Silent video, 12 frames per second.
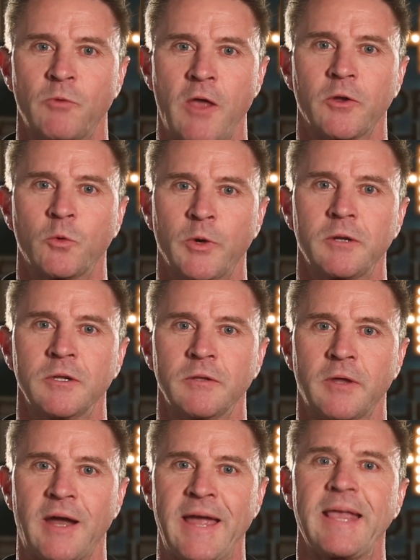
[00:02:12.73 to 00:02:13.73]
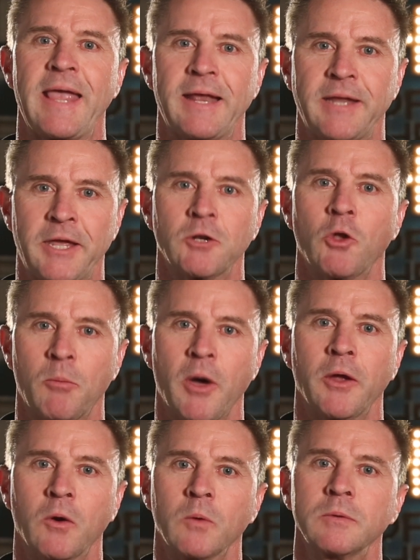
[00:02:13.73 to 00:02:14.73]
rather quickly that I can't handle on
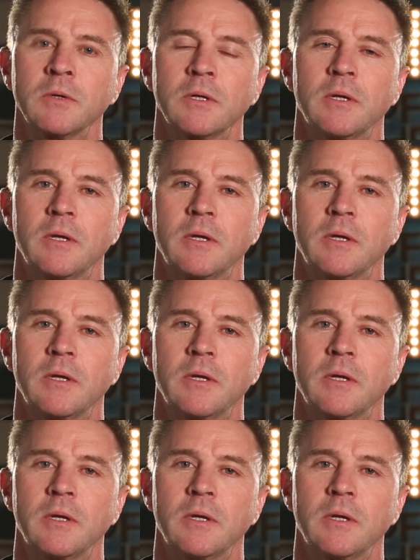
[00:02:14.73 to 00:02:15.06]
my own.